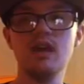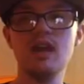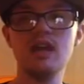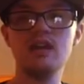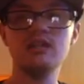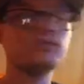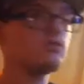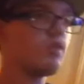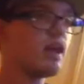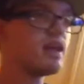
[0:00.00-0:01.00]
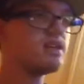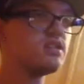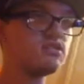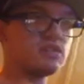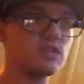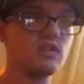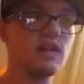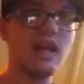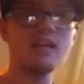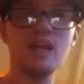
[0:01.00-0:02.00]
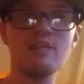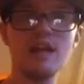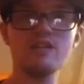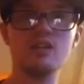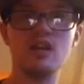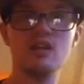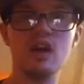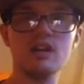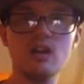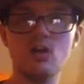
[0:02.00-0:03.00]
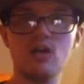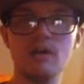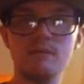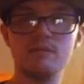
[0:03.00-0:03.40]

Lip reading: and Ray used an anti-magic gun on Nora,